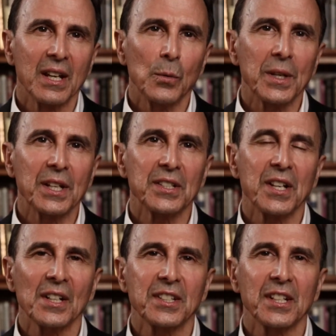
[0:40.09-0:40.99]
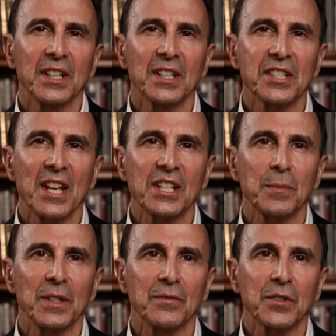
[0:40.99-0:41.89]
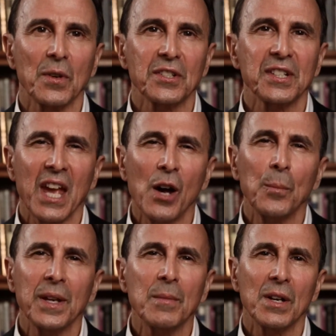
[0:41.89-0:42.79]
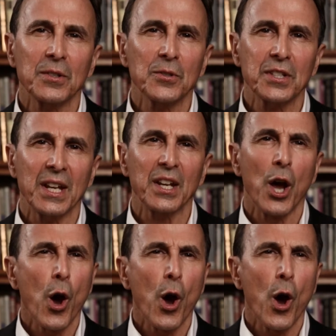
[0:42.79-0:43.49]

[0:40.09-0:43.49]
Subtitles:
we conducted an assessment of trust to help him understand